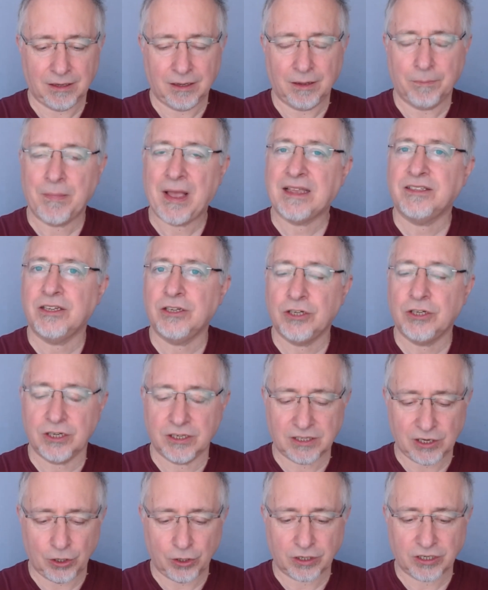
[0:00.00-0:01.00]

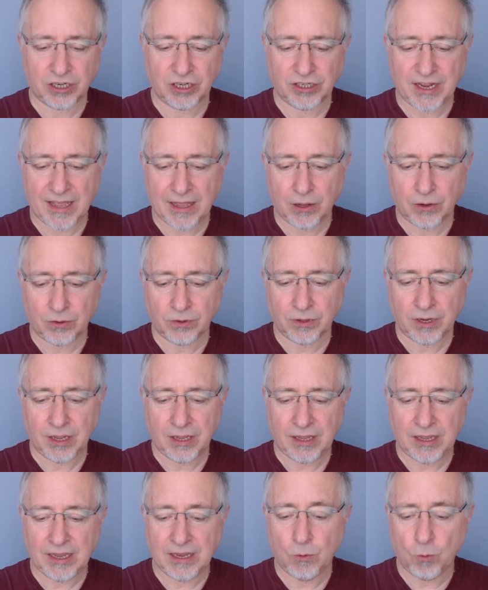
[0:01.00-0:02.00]
Passengers looked down
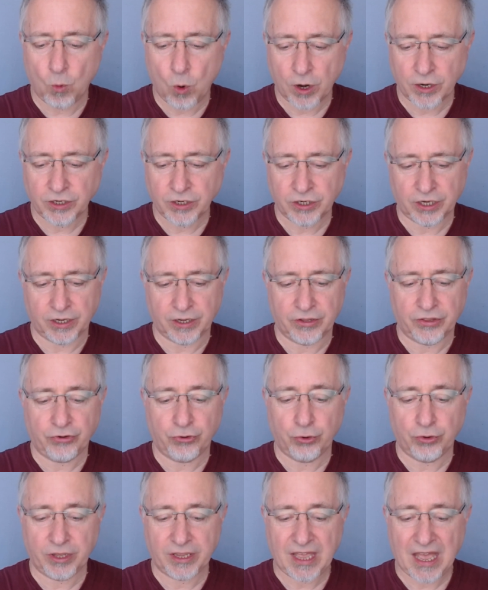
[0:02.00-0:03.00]
in wonder
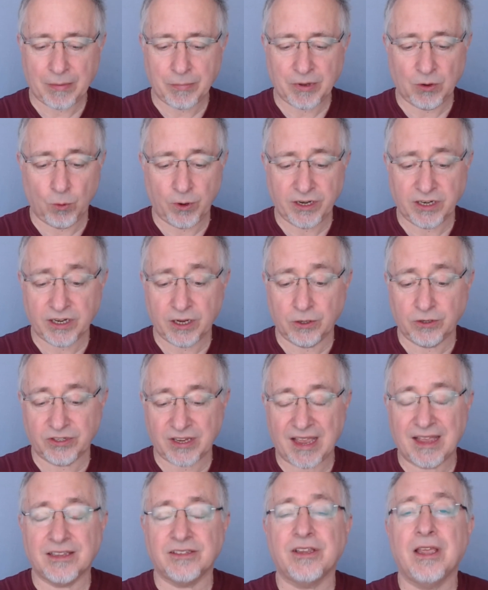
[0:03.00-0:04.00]
through the cabin windows
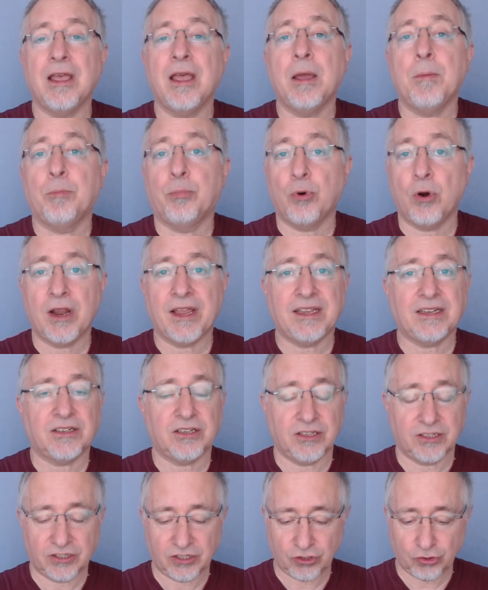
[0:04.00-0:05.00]
as bright
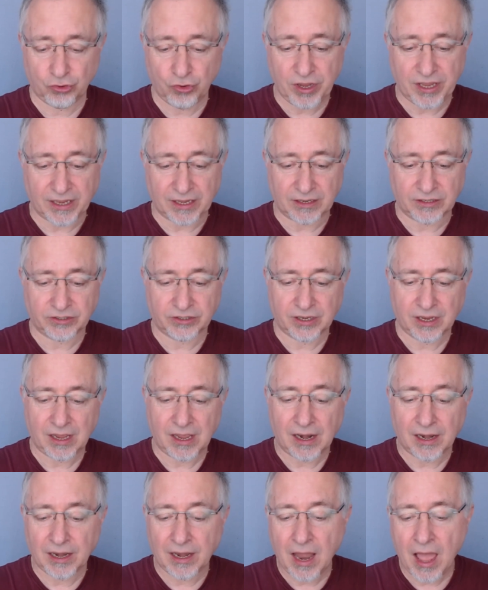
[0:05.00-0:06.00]
streaks
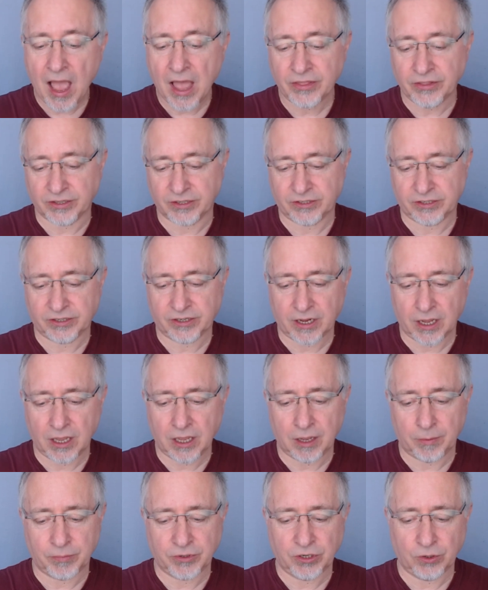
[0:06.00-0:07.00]
lanced
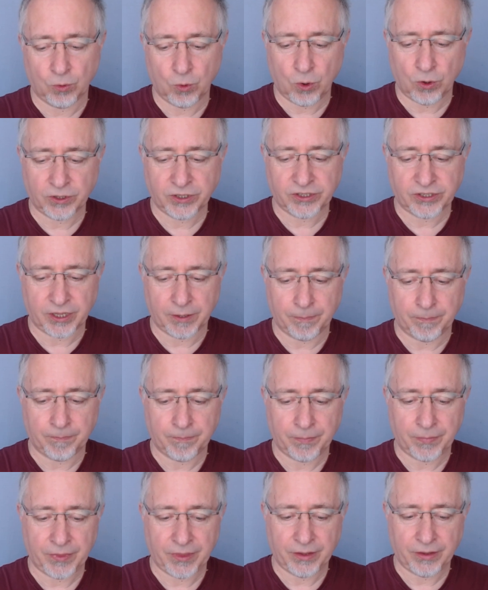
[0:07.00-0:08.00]
up towards them.
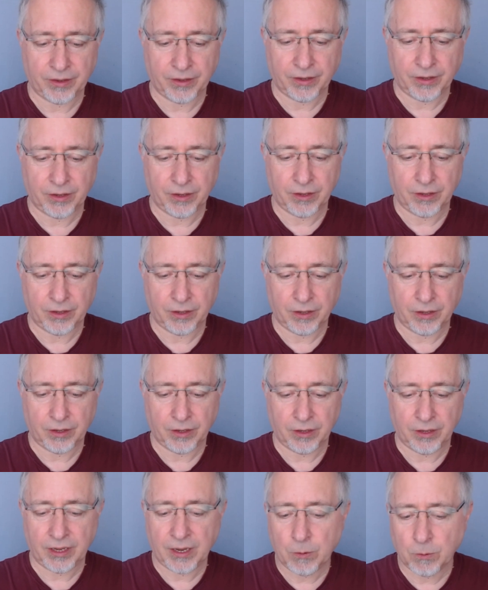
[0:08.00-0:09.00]

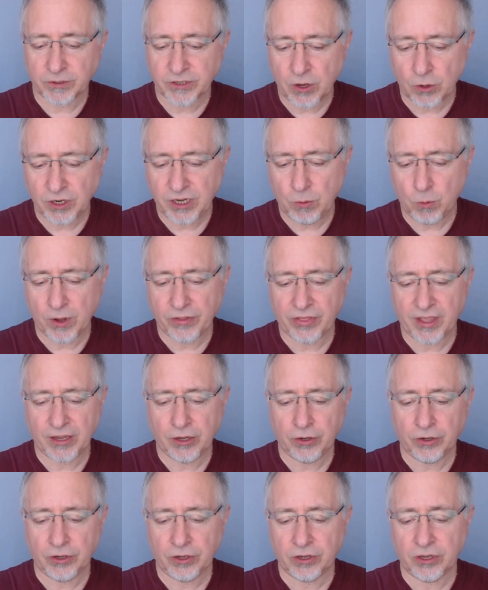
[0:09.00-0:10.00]
It was only when they
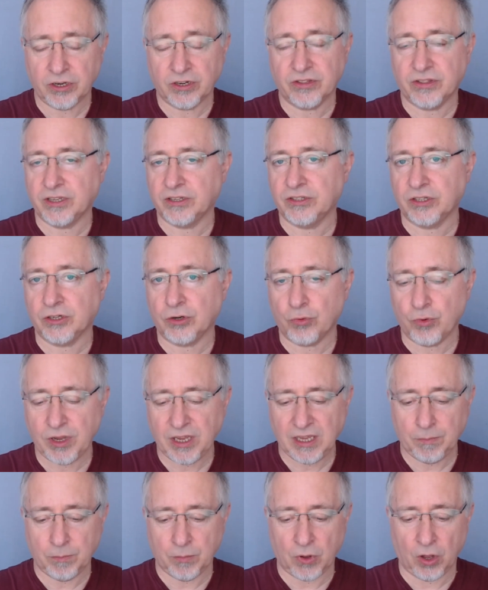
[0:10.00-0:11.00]
heard the
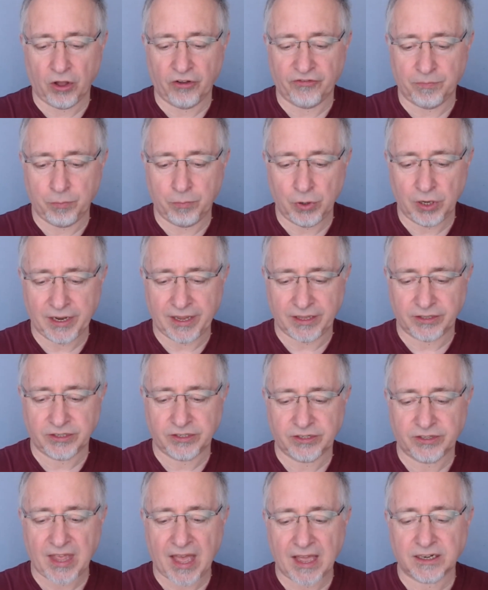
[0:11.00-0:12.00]
scream of
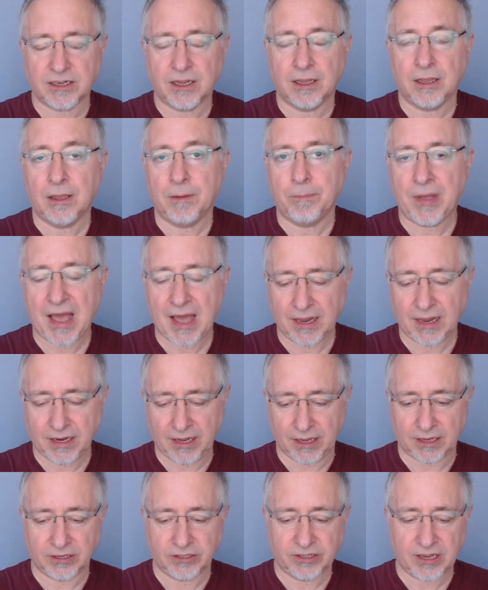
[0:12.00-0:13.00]
bullets that
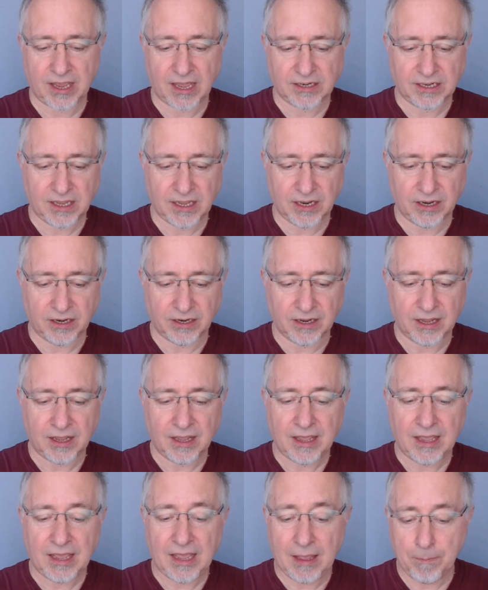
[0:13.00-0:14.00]
panic set in.
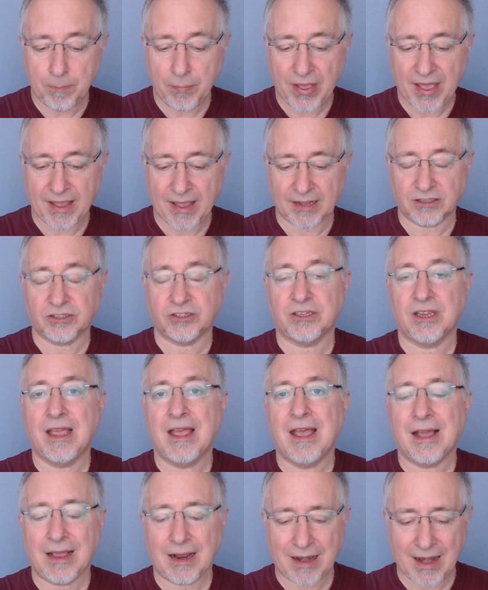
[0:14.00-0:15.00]
Impacts
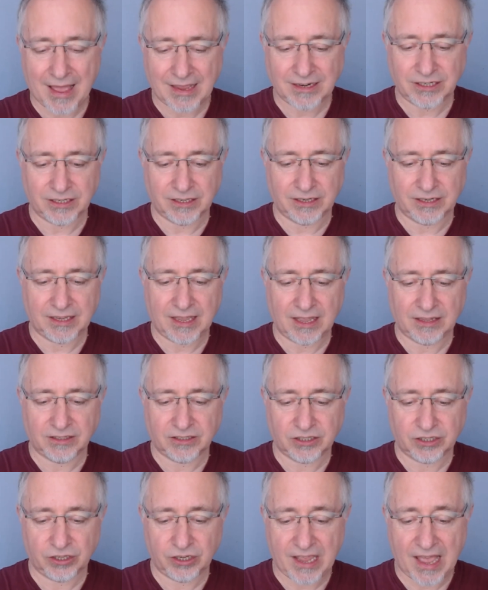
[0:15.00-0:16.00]
clattered
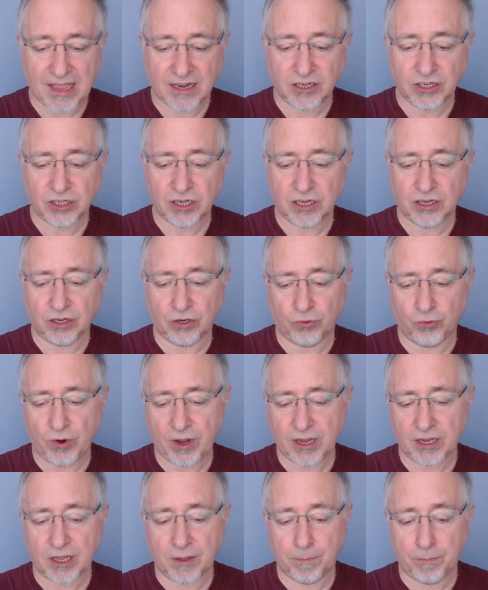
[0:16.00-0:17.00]
against the engine and
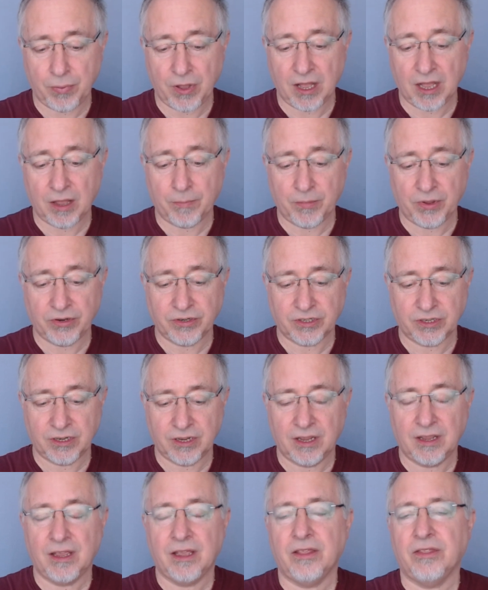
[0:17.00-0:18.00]
rear compartment,
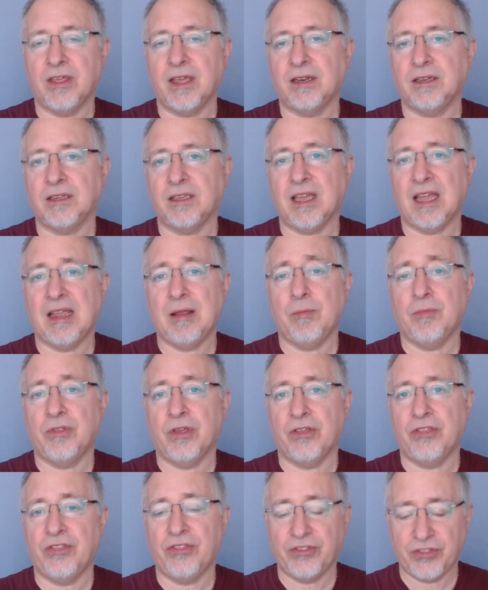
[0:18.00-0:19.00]
then came
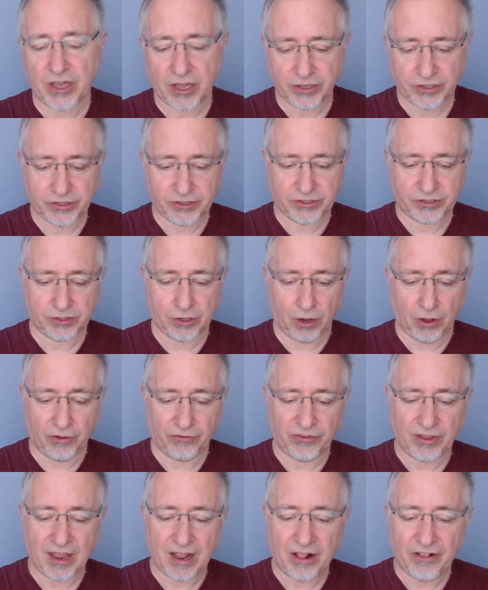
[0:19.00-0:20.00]
the thuds
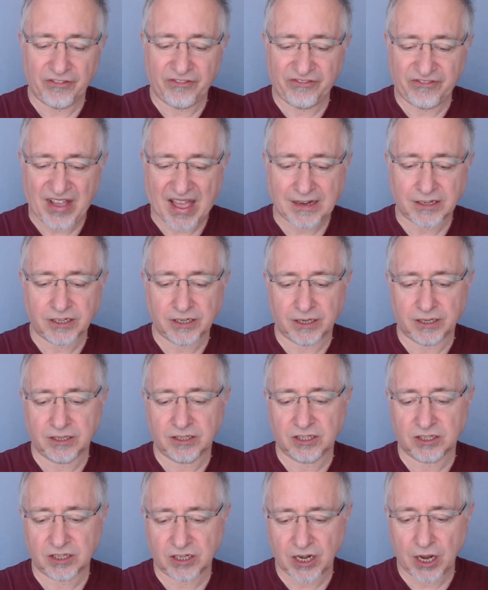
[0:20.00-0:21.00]
of fatter,
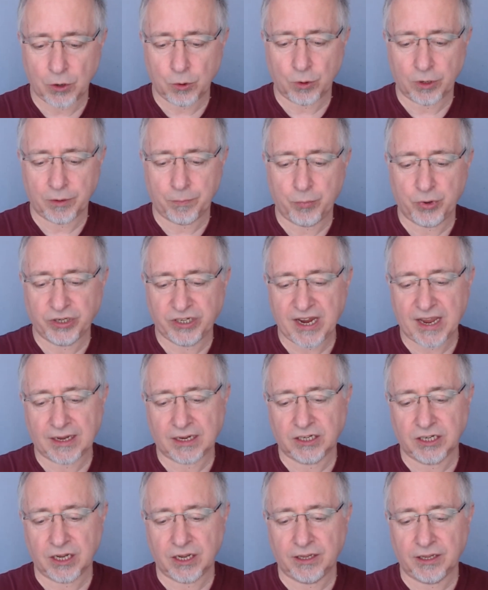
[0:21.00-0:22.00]
slower
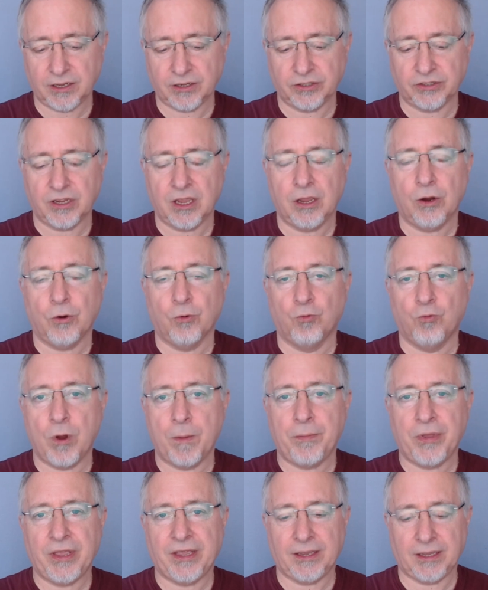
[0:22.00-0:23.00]
projectiles
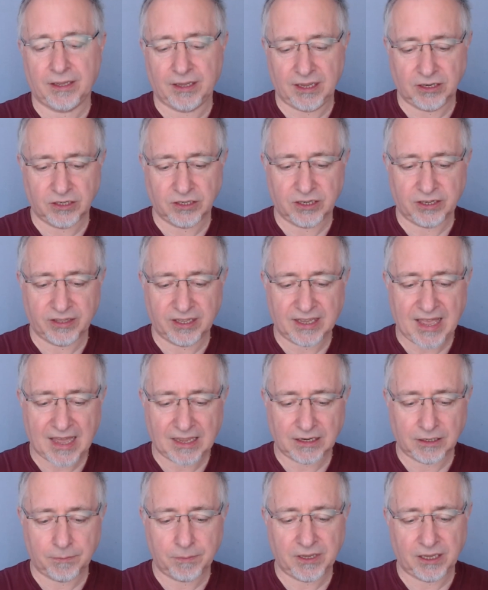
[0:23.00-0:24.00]
ripping into the
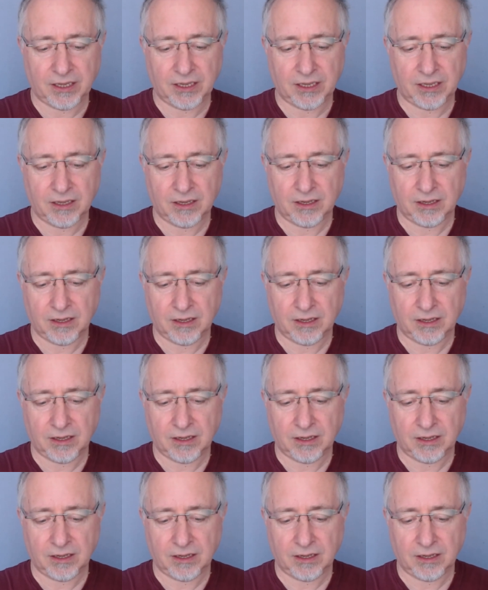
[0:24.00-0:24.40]
canopy.